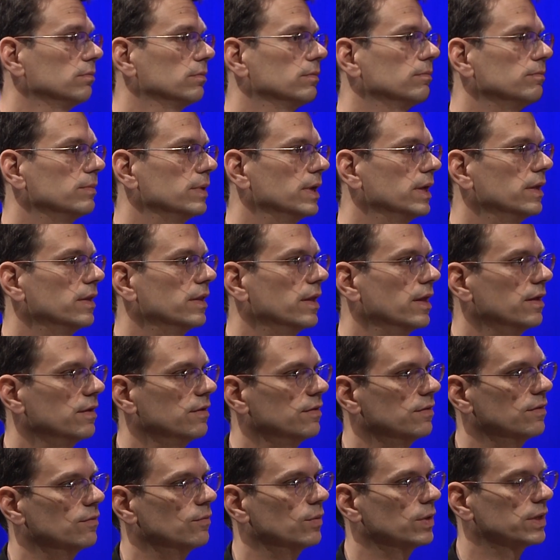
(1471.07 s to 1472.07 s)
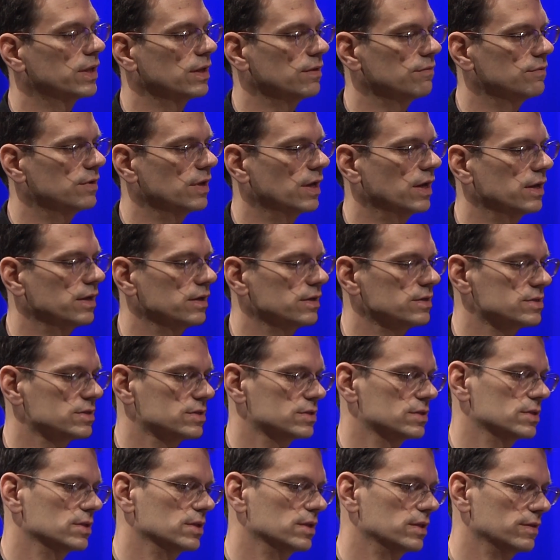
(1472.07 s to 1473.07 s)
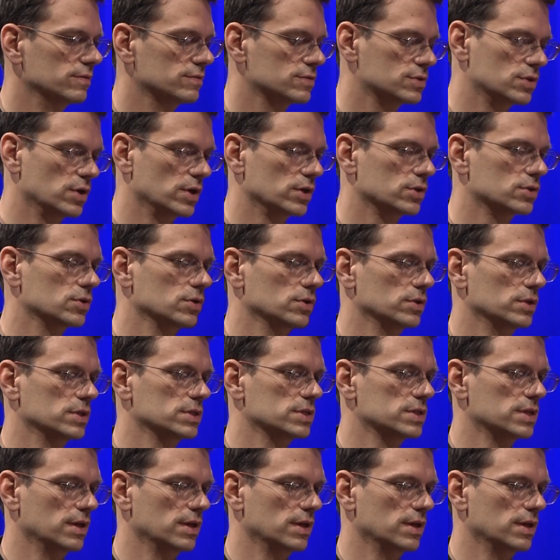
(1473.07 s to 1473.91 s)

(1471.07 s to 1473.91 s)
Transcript: What they've done is they've structured this.